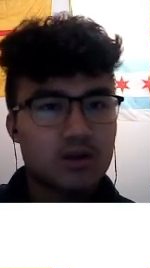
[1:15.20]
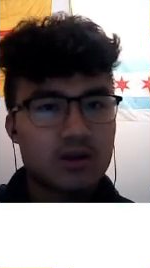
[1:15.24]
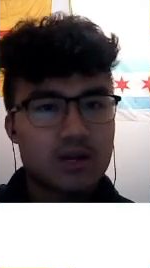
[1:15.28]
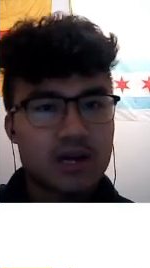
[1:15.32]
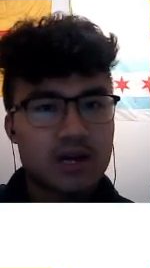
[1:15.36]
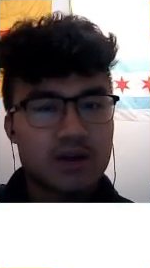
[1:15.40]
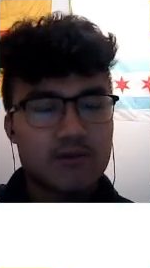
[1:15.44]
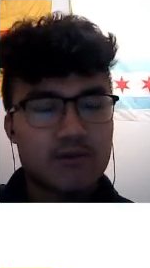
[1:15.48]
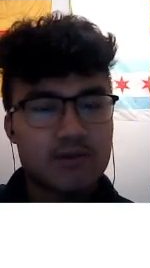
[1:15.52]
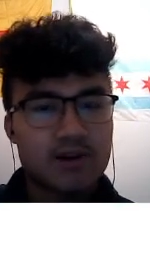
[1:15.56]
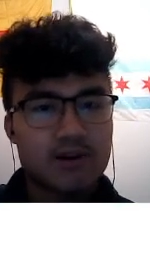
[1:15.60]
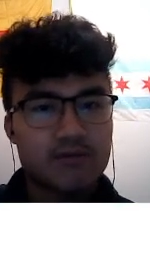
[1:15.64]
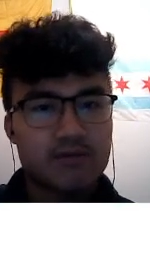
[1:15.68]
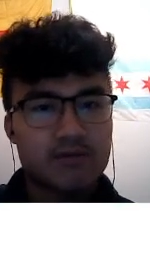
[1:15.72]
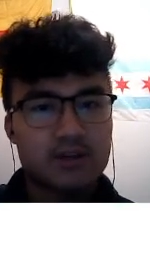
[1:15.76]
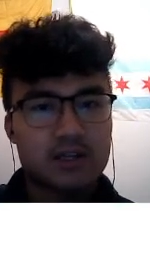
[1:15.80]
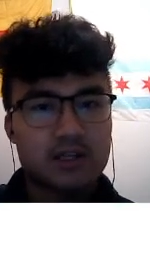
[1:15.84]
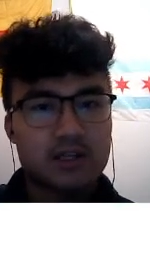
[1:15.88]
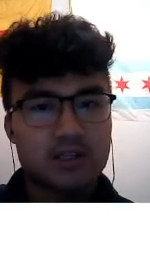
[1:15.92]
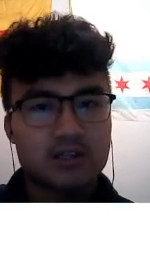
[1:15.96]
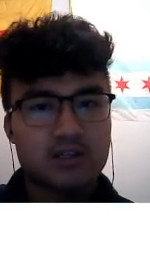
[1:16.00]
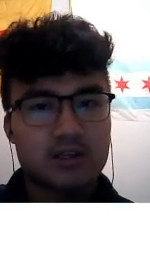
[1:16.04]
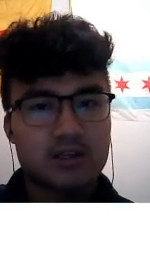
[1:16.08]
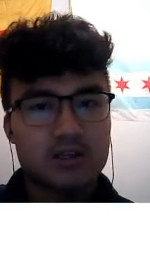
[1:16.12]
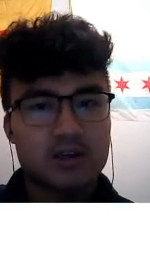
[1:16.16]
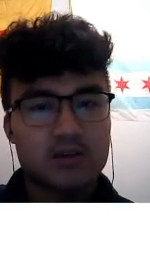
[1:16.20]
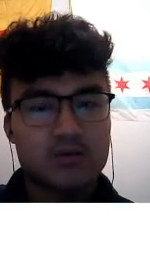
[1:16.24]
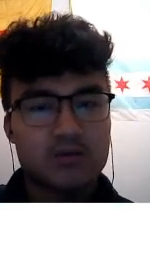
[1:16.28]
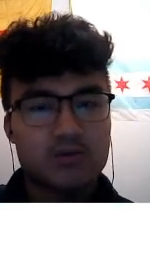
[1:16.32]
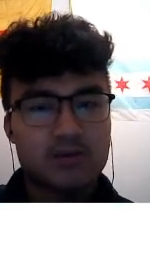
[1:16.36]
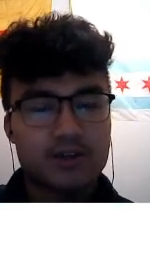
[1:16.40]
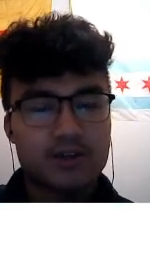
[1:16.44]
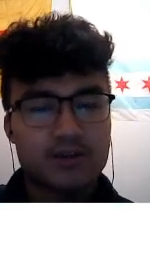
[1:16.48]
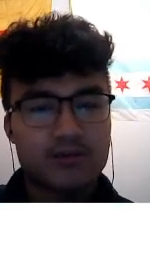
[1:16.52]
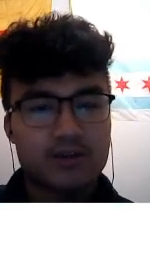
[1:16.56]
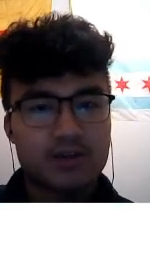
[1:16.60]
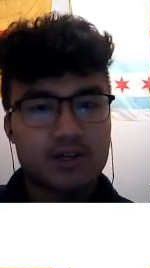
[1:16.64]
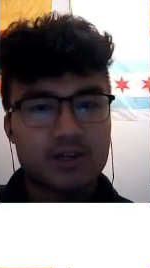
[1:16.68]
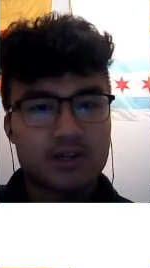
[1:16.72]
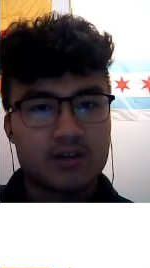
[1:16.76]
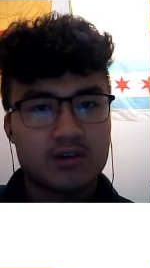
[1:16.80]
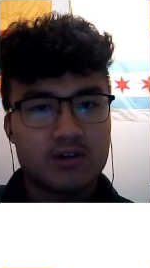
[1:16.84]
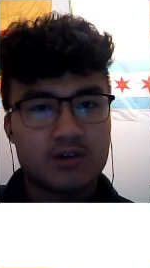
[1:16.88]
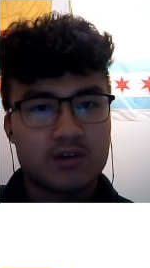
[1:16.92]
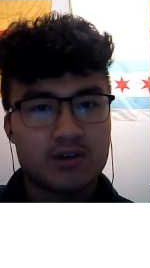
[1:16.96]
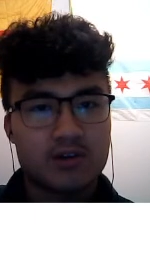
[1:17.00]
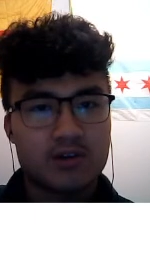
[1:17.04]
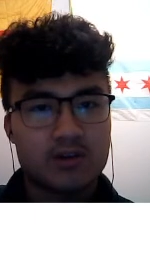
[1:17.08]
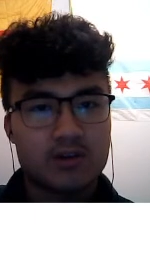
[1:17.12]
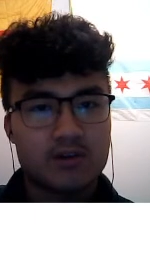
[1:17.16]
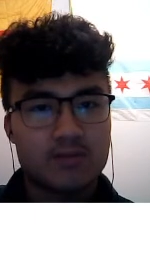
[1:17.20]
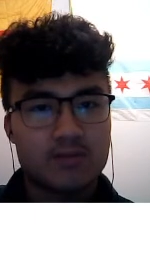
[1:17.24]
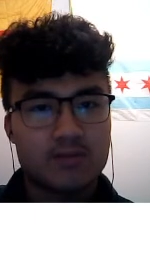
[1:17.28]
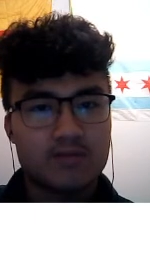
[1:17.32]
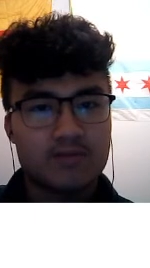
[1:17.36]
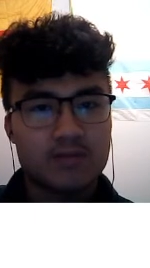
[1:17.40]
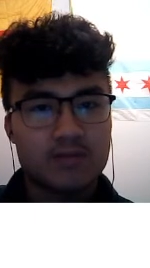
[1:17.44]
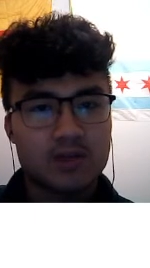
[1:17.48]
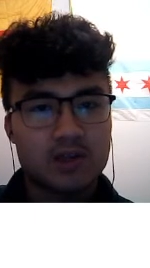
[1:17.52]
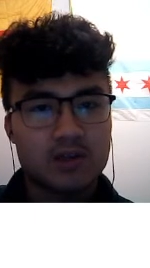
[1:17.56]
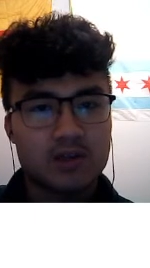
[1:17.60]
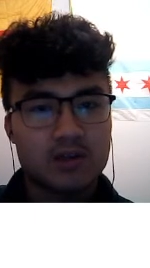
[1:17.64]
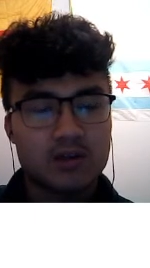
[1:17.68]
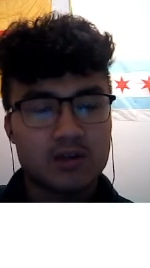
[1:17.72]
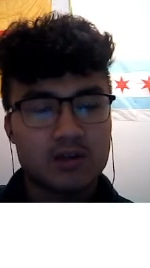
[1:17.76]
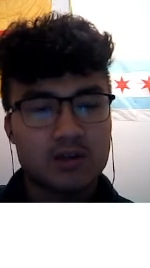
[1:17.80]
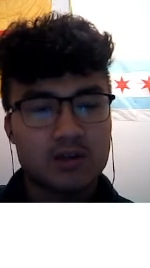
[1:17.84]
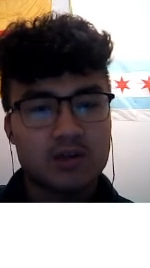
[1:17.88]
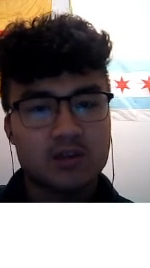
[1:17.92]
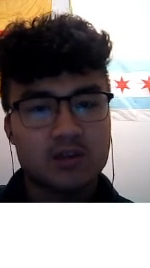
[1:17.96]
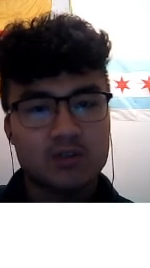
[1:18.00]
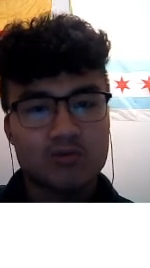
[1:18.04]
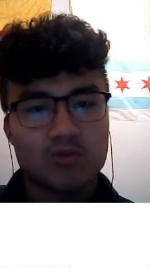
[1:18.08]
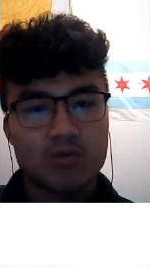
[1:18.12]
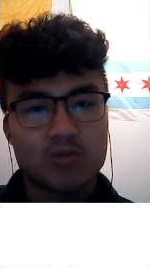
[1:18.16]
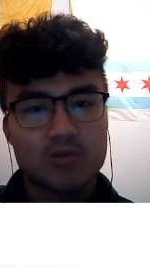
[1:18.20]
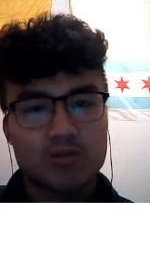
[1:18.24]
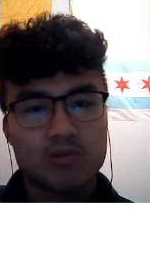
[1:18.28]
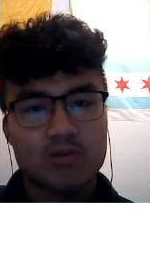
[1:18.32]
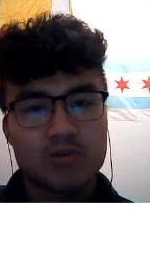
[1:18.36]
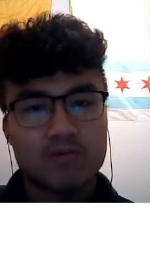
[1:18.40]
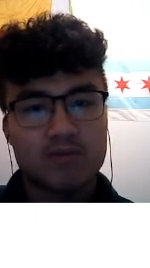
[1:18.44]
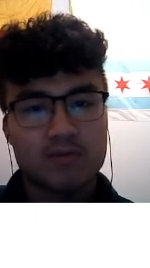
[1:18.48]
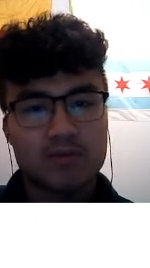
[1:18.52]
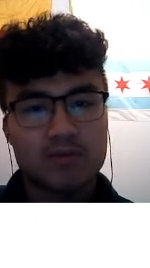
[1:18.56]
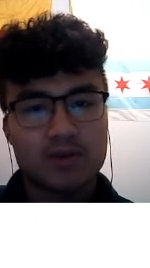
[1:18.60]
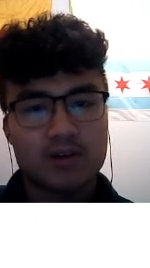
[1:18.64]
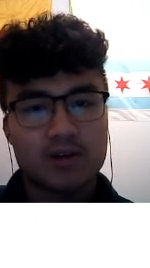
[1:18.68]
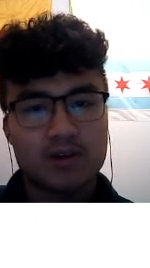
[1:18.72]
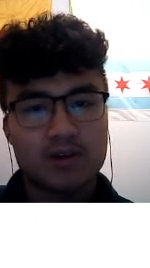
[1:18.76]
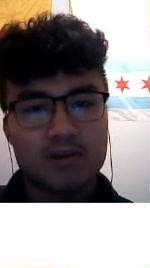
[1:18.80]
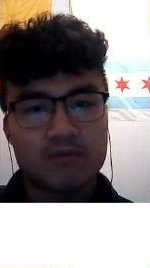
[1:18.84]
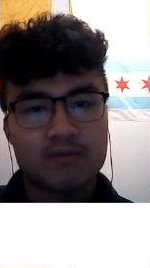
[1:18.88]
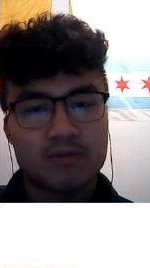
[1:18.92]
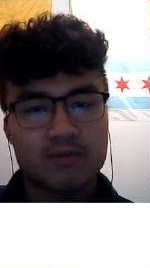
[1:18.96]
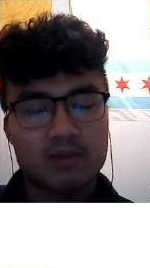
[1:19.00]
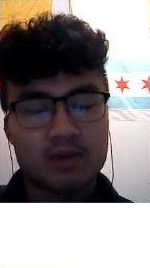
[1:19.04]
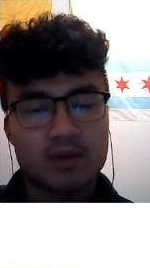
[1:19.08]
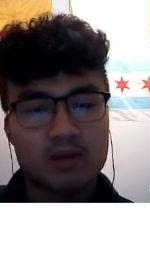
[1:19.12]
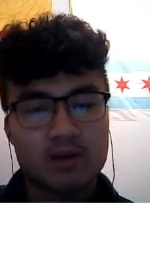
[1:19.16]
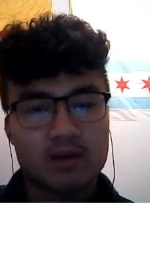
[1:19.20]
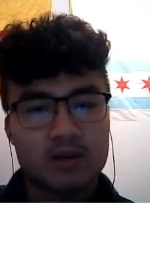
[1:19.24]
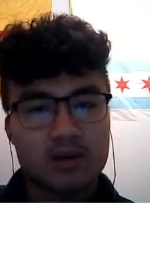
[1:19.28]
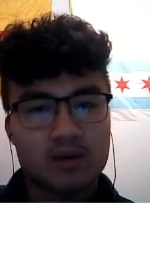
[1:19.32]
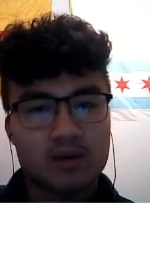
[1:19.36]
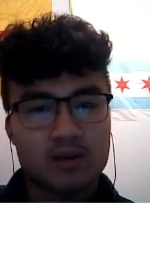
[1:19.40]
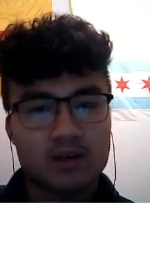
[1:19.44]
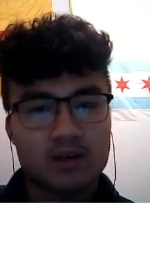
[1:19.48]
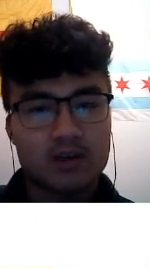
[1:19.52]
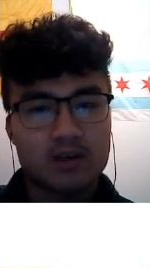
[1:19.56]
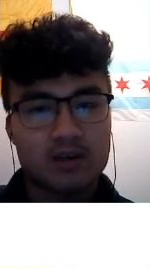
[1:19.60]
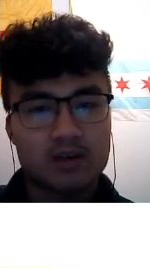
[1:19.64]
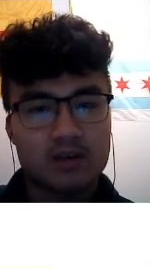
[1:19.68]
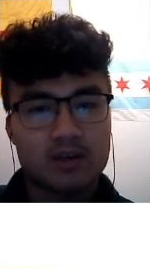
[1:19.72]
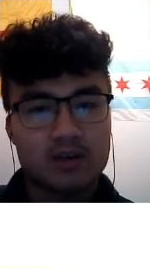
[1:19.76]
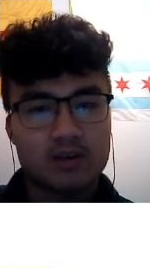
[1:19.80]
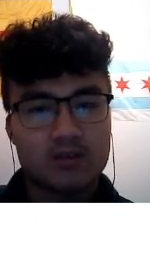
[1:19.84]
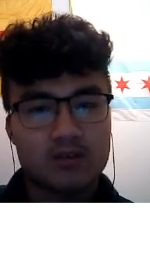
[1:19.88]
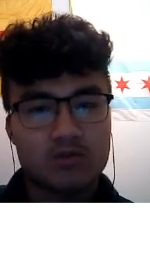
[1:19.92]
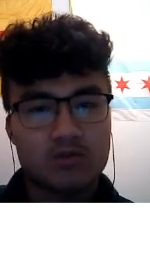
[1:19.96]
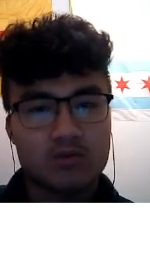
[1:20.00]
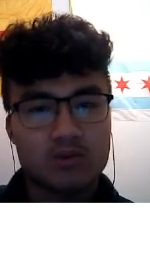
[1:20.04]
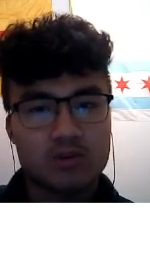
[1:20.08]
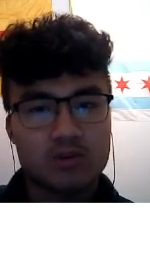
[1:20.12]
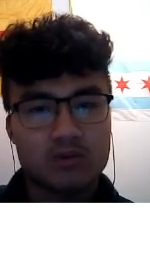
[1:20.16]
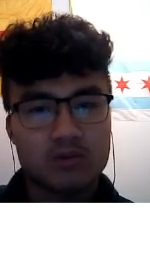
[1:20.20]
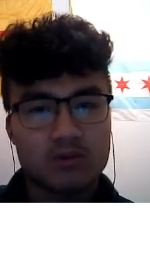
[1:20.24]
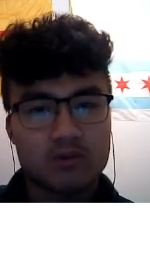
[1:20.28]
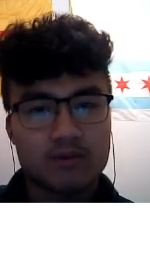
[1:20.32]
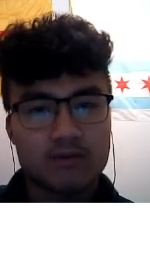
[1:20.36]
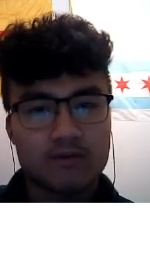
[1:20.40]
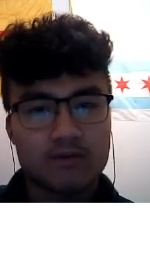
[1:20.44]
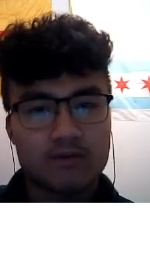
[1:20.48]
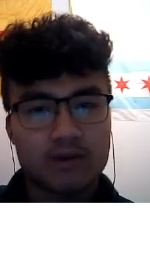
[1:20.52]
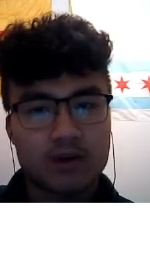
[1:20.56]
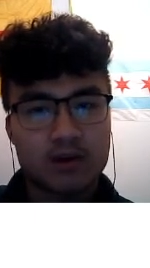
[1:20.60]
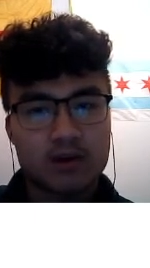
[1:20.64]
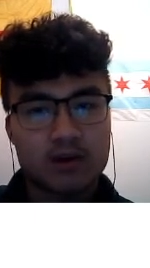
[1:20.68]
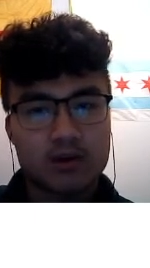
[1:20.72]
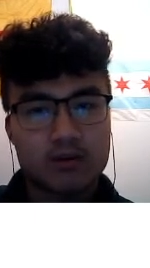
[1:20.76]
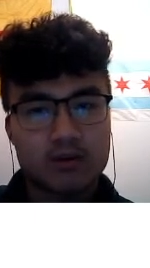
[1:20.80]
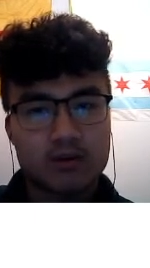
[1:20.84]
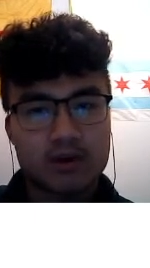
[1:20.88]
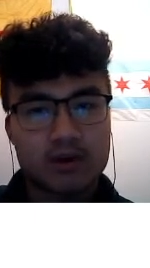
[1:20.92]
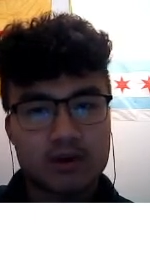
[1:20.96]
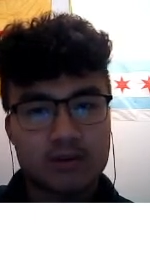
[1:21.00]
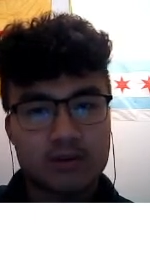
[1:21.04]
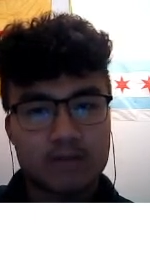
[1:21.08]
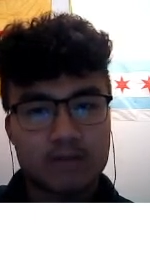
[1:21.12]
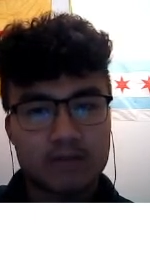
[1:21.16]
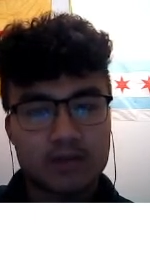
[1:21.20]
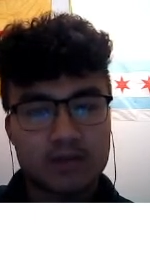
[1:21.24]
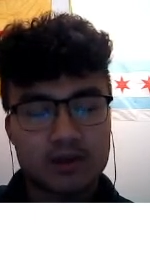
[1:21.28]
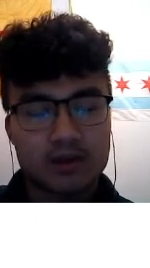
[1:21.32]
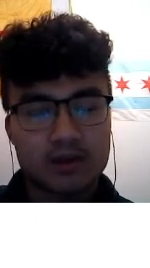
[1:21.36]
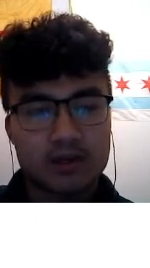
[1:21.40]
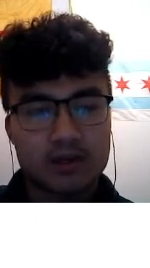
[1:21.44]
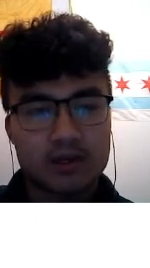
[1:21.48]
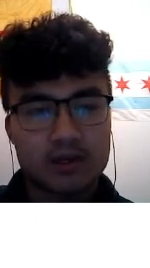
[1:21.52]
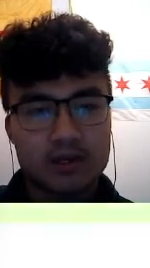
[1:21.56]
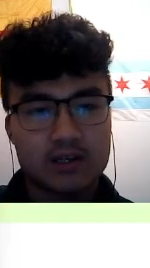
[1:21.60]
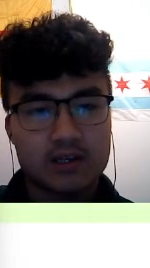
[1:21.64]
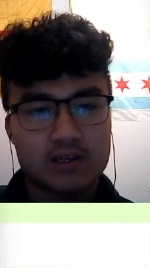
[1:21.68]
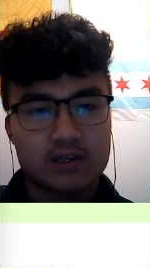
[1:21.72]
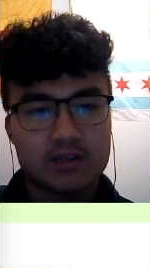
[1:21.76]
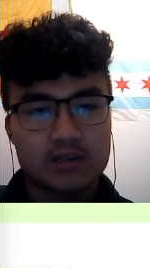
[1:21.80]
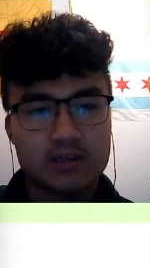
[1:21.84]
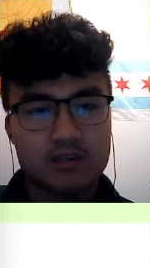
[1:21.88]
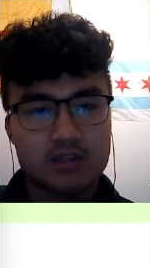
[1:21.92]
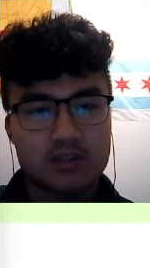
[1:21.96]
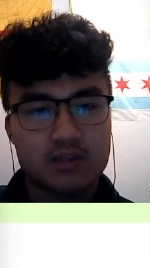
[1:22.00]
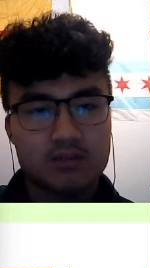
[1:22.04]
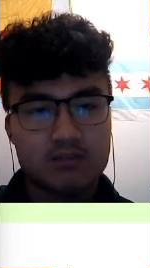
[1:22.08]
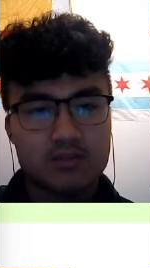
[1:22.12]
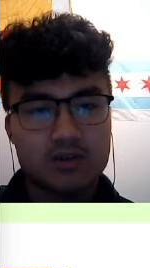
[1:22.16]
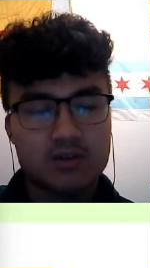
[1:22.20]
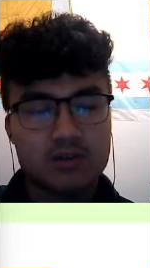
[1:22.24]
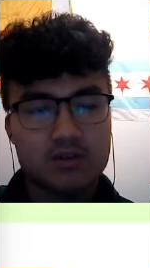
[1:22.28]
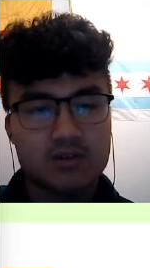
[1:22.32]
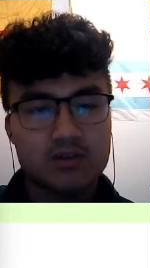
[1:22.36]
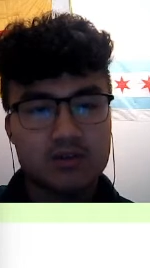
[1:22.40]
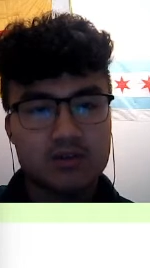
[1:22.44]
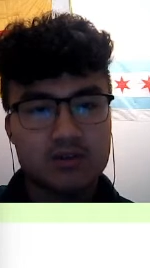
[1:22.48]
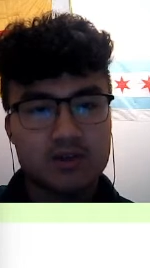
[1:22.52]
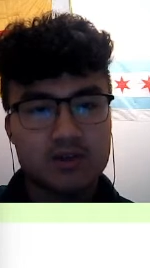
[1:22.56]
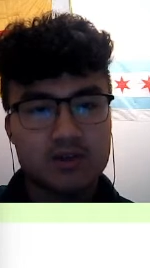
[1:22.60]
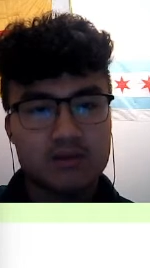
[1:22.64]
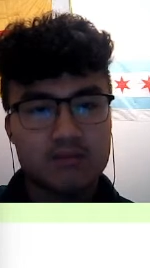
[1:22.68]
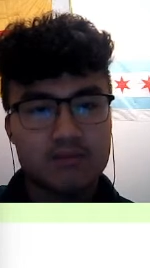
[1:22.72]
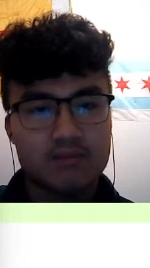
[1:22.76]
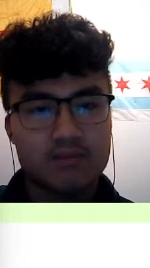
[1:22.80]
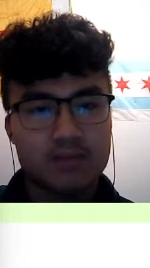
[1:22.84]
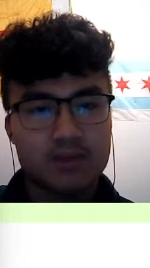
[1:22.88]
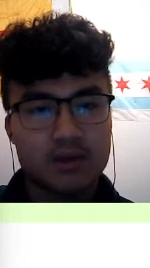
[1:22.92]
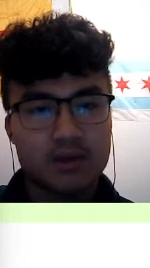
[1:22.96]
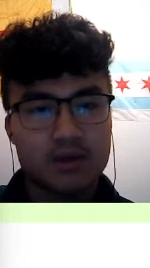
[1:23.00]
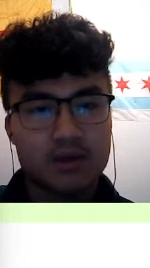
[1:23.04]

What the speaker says: And now we have this single one that we did earlier. So what we're going to do from here is we're just going to follow it, HTTP stream.